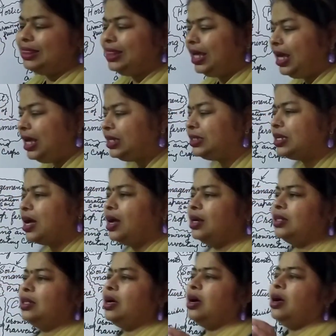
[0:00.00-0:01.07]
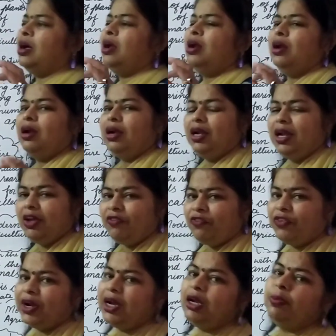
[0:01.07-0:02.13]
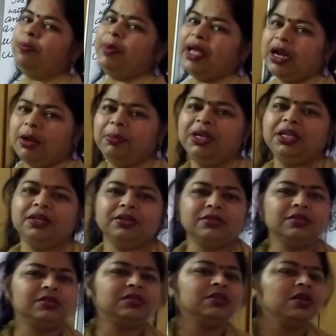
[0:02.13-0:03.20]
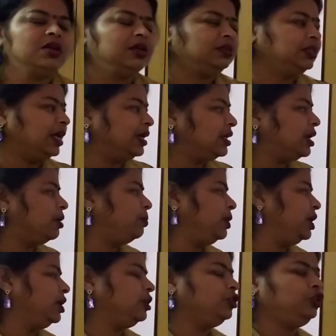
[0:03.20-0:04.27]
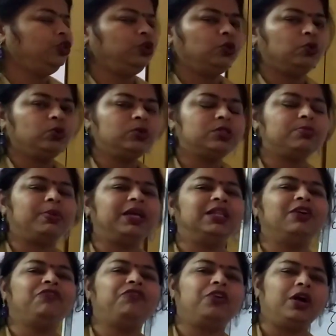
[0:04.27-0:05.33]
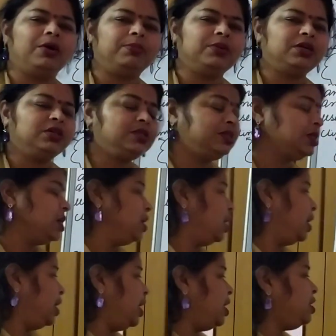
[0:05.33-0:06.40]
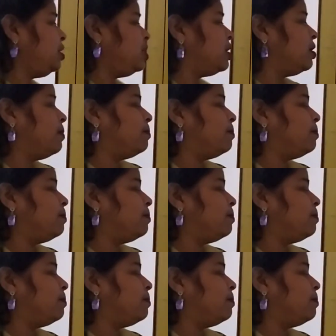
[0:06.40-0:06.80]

these are the different parameters that are being used by the farmers in